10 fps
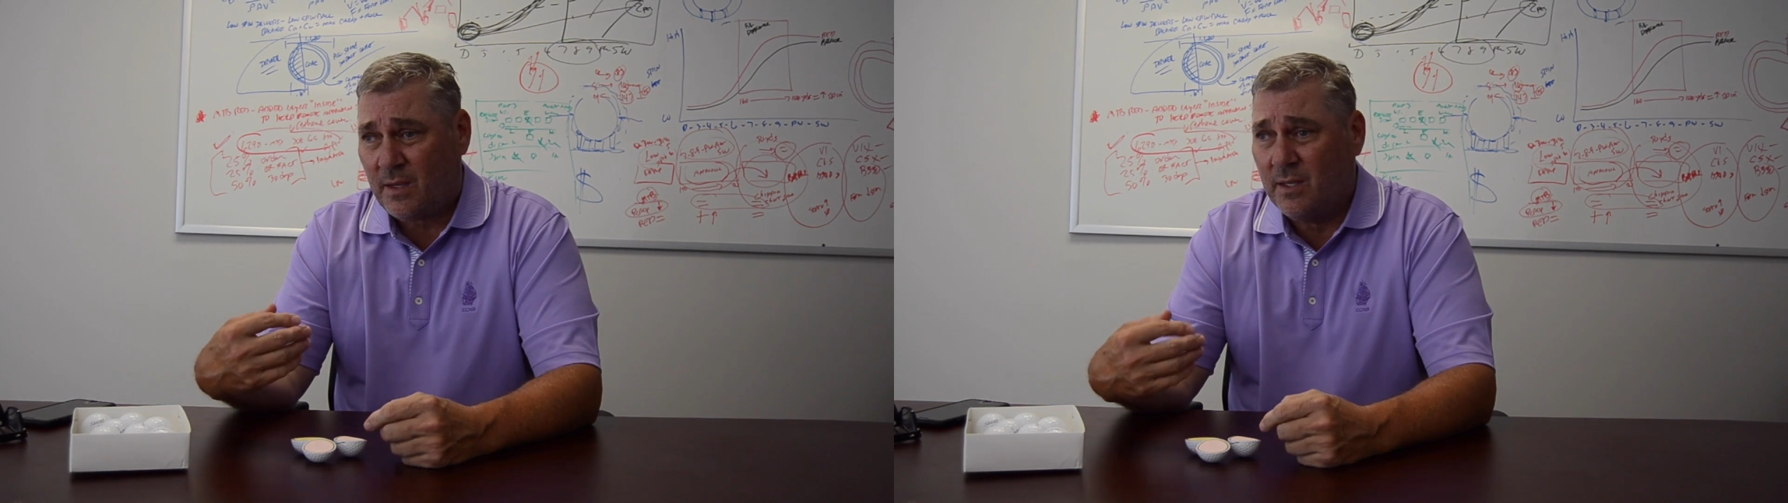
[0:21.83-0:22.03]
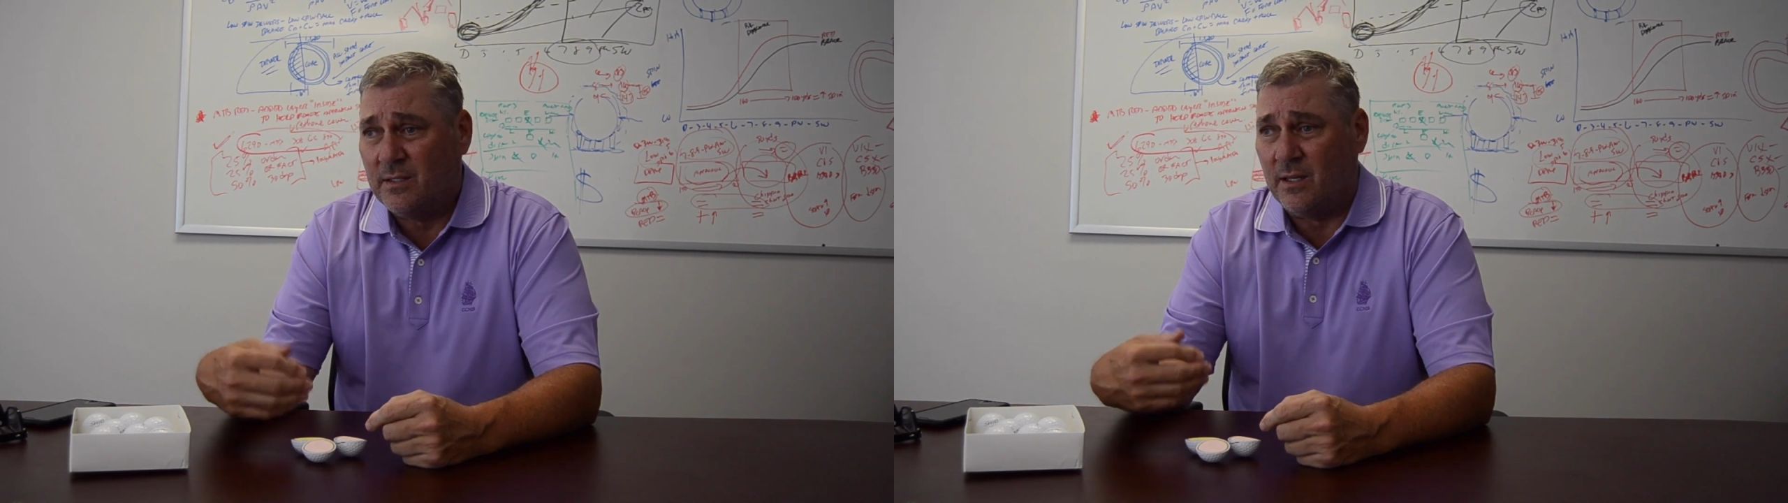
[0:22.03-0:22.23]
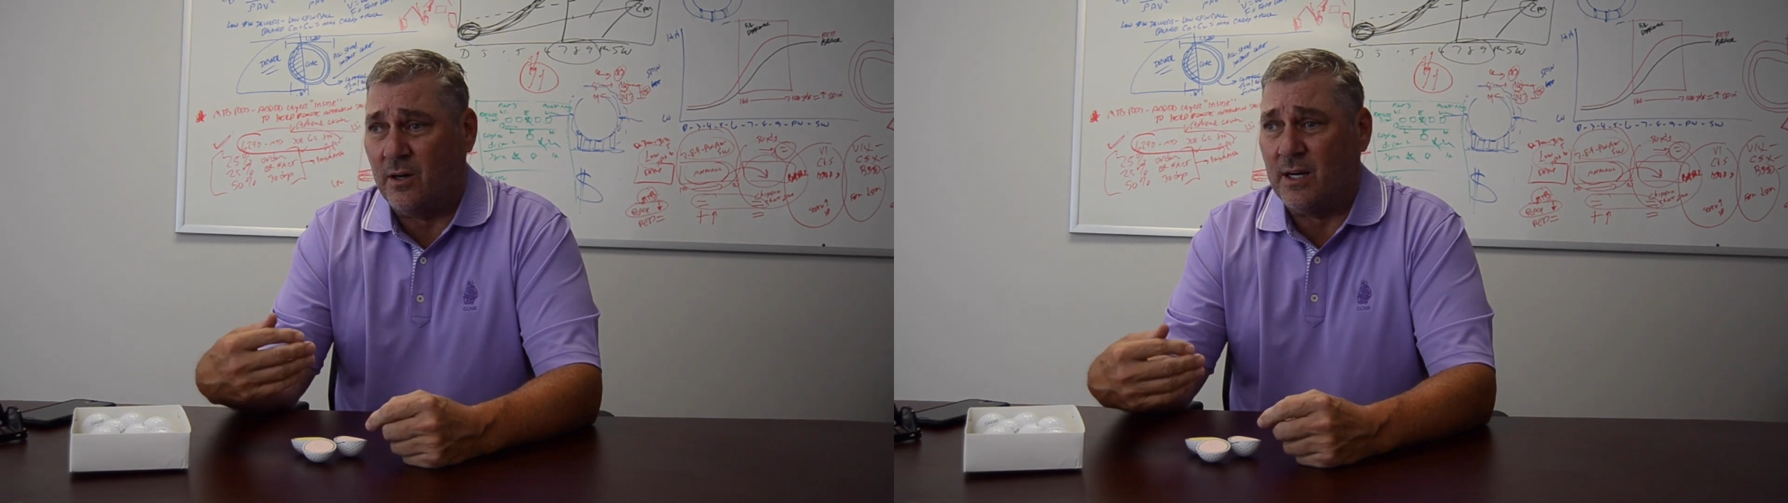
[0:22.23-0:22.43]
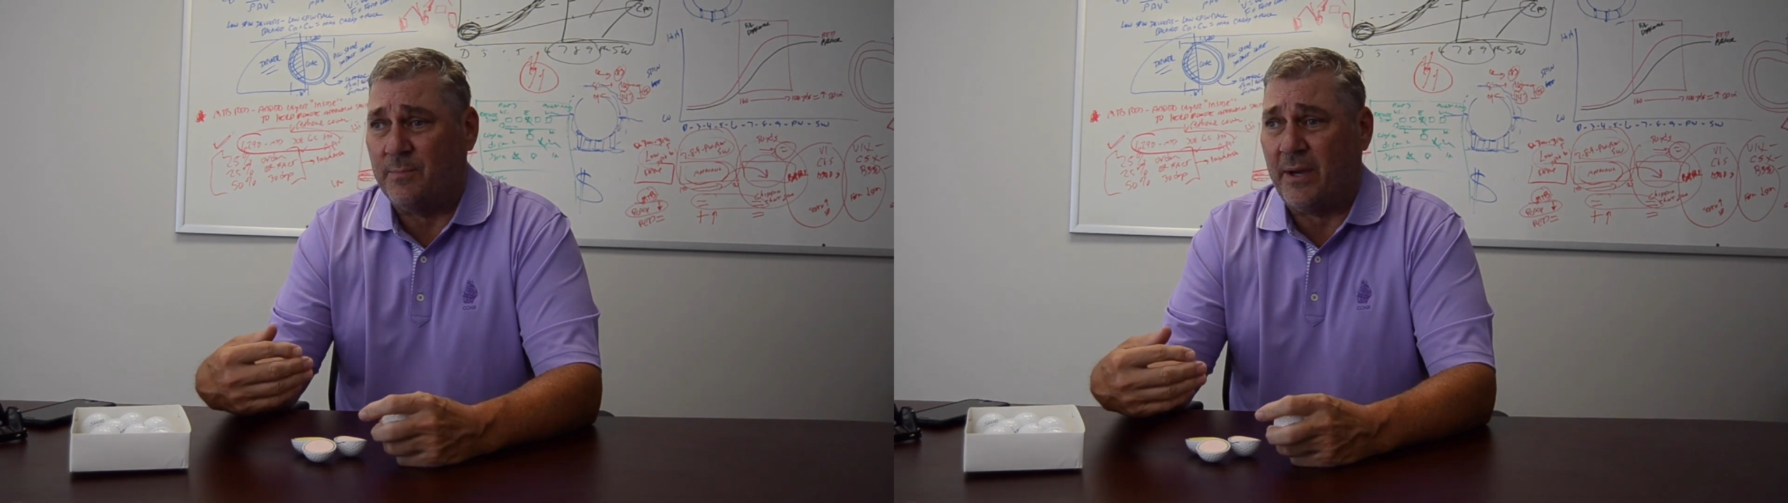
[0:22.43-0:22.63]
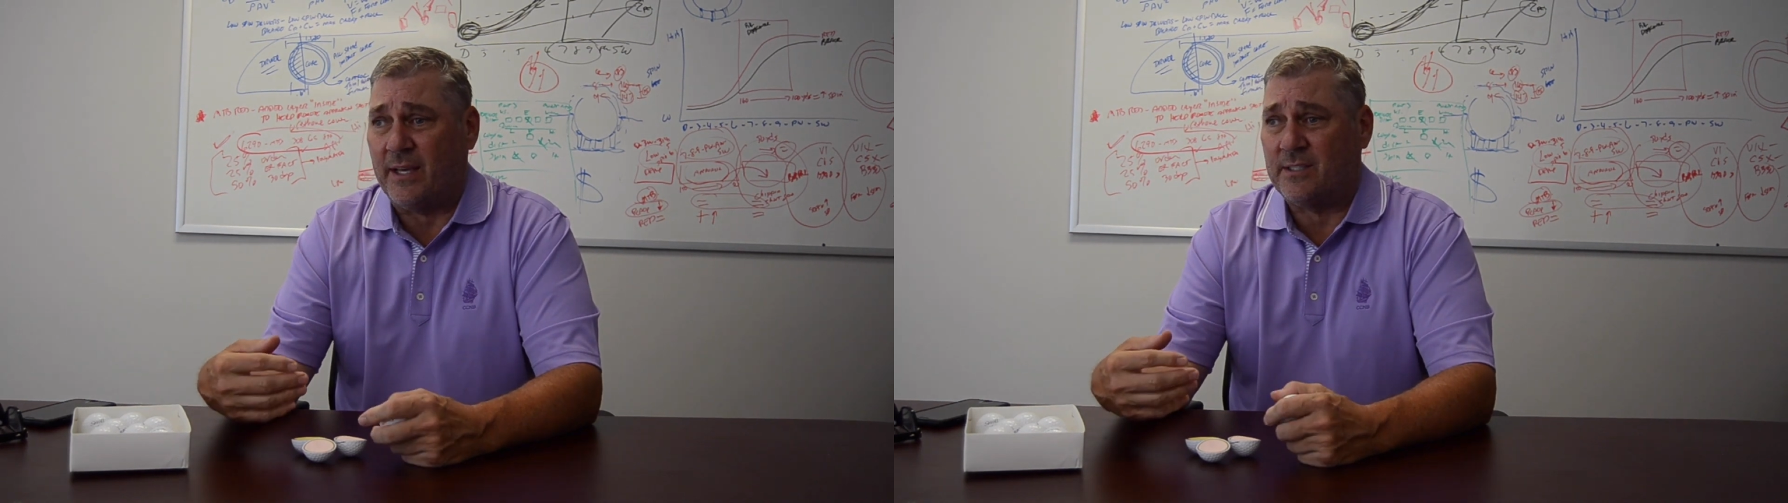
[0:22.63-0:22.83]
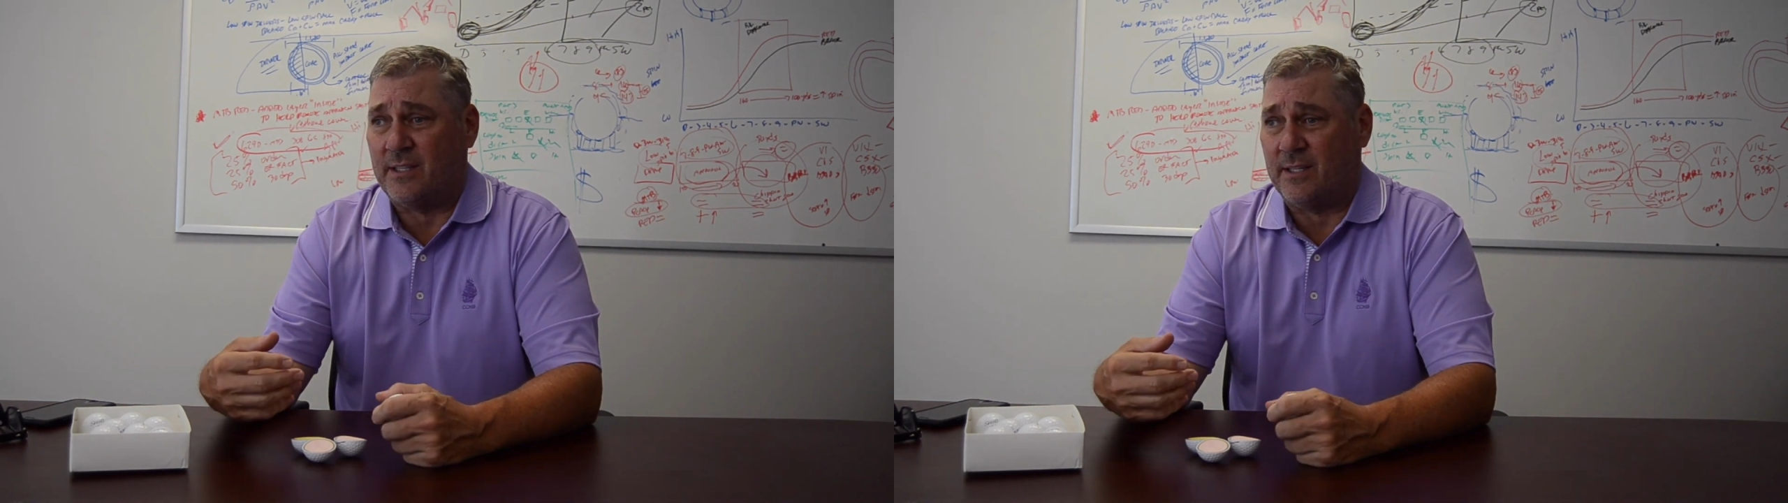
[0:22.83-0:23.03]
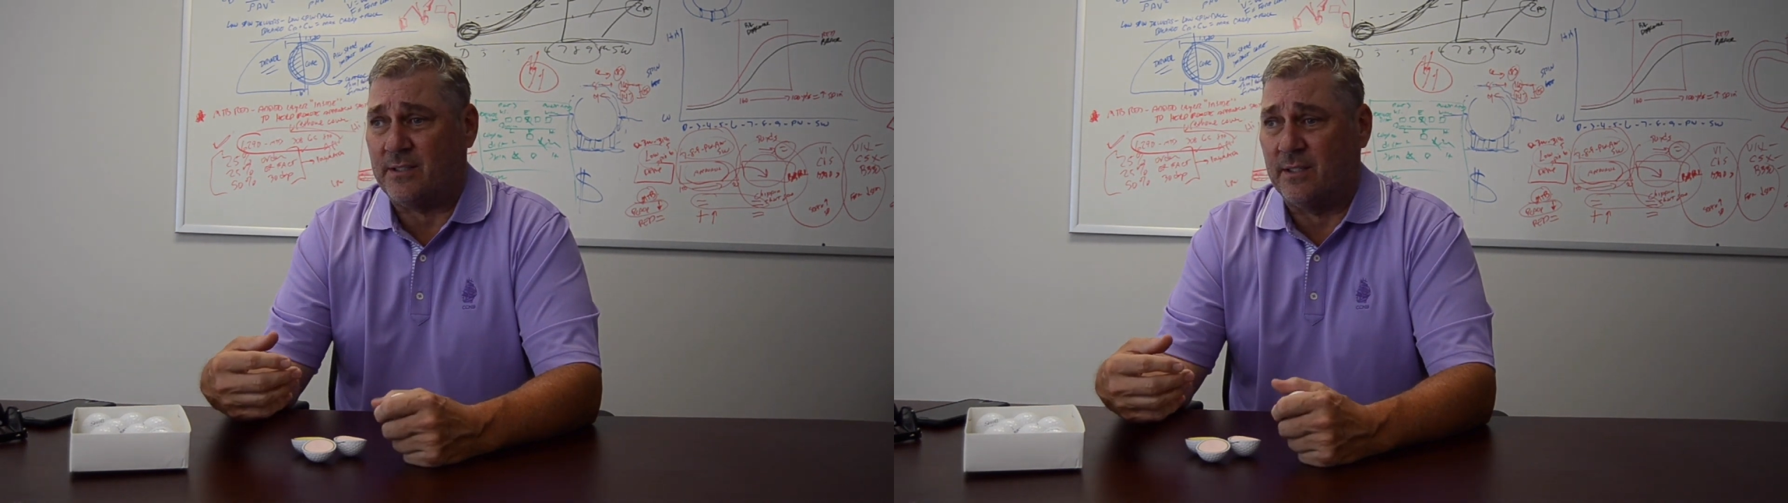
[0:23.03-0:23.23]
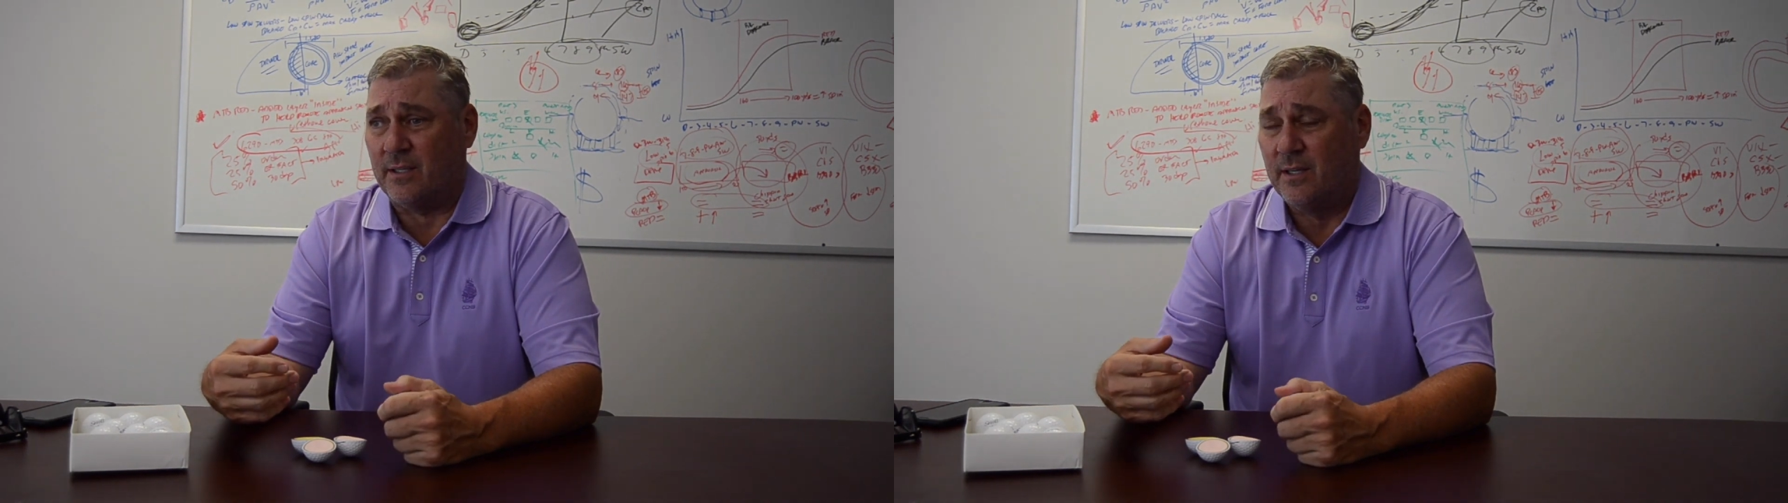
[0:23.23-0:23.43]
And a lot of past
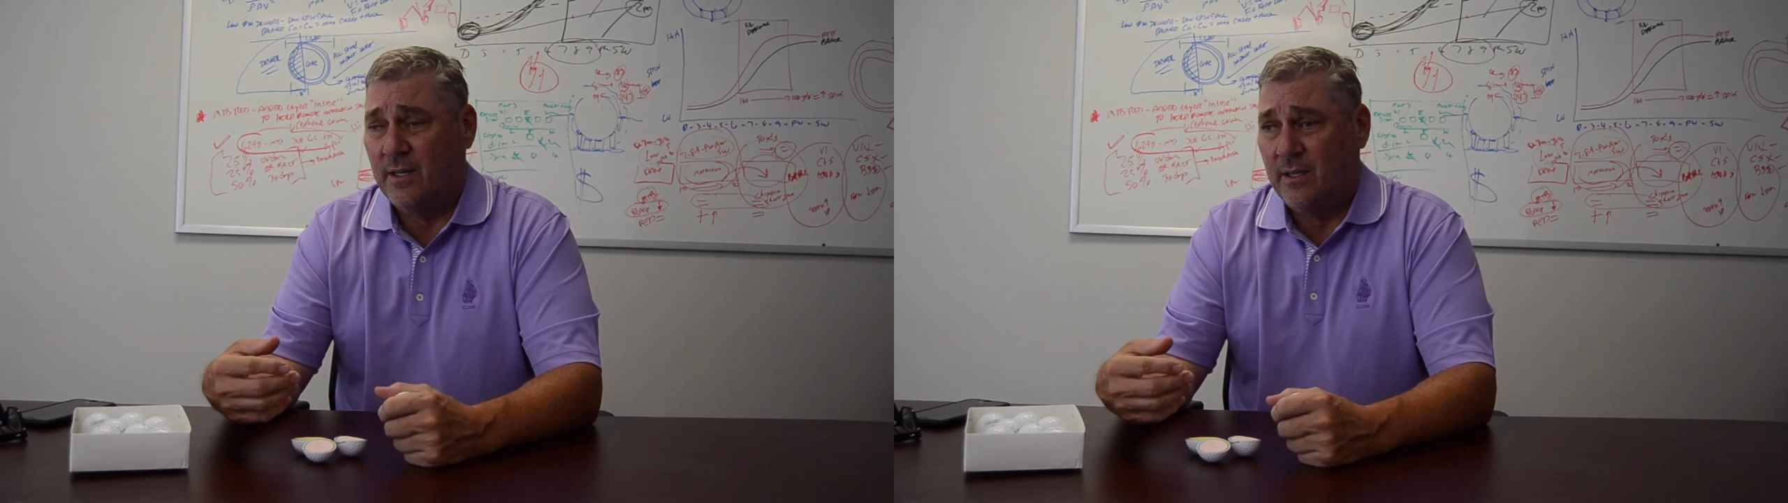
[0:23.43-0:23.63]
testing